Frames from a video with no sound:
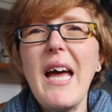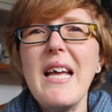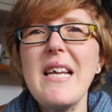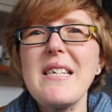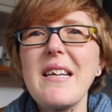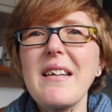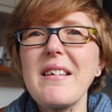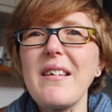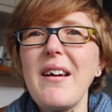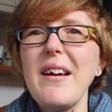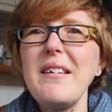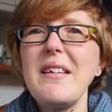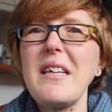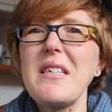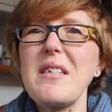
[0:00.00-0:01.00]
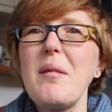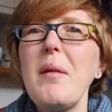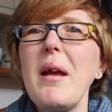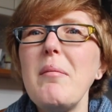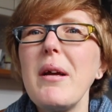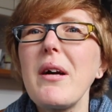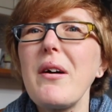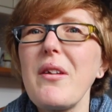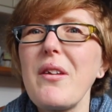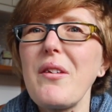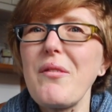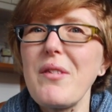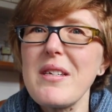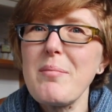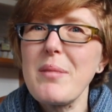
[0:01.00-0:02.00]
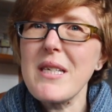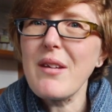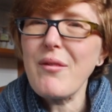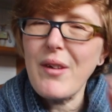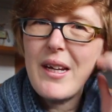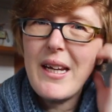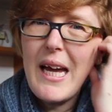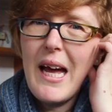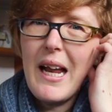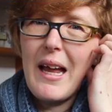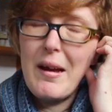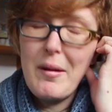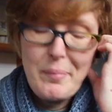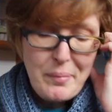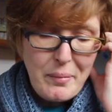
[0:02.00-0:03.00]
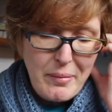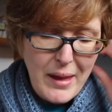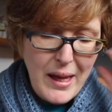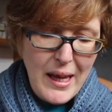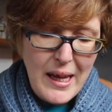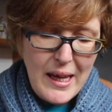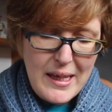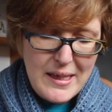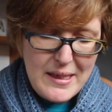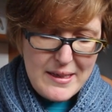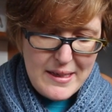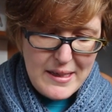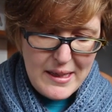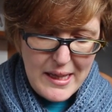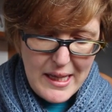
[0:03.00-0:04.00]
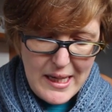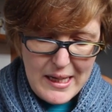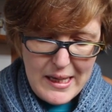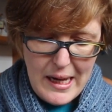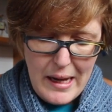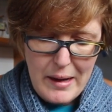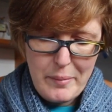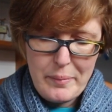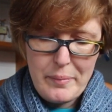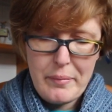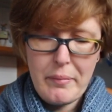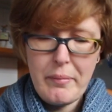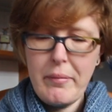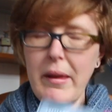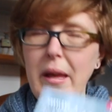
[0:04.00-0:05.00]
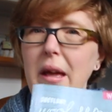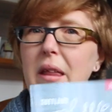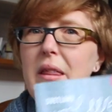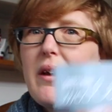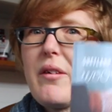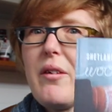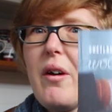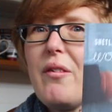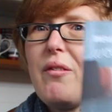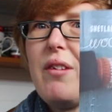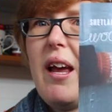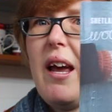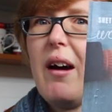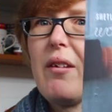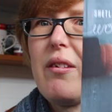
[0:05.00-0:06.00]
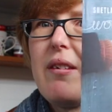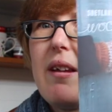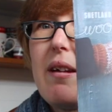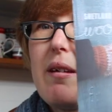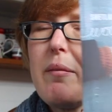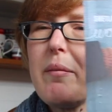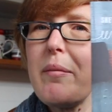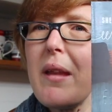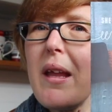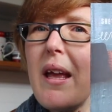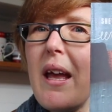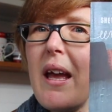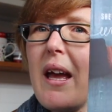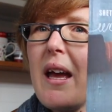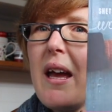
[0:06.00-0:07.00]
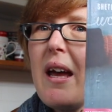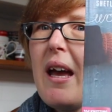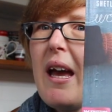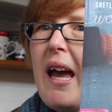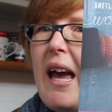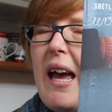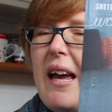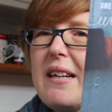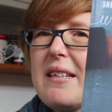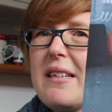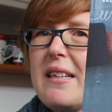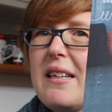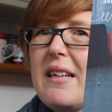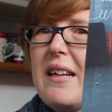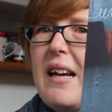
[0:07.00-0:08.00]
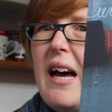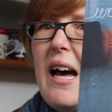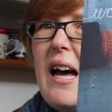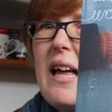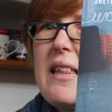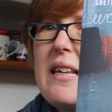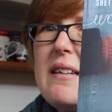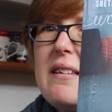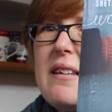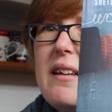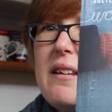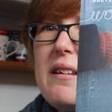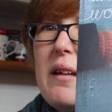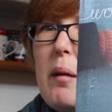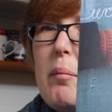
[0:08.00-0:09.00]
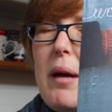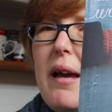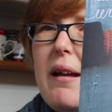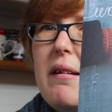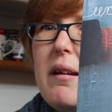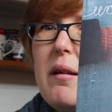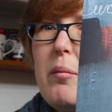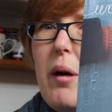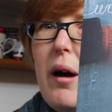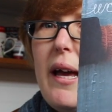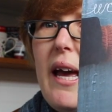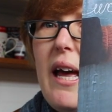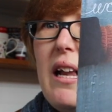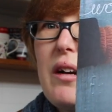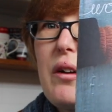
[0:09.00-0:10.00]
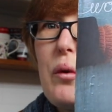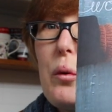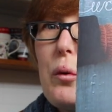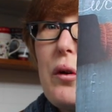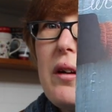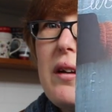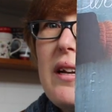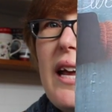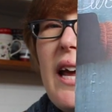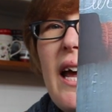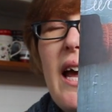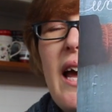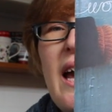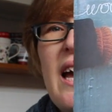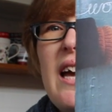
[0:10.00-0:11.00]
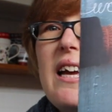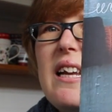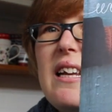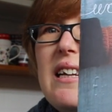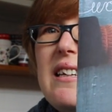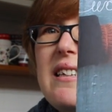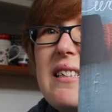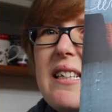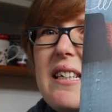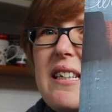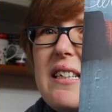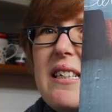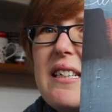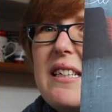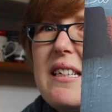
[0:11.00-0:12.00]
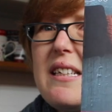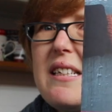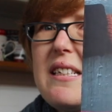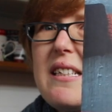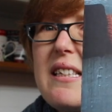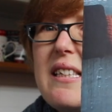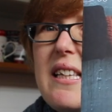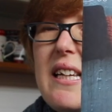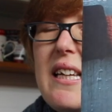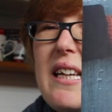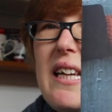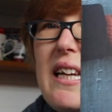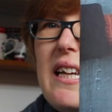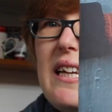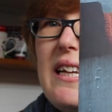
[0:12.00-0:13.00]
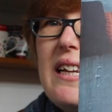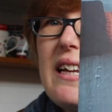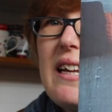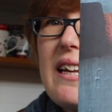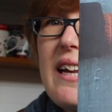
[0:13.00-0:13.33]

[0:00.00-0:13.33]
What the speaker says: is exciting to me because of a specific colour is the Croft House hat. This is a pattern by Ella Gordon and it is the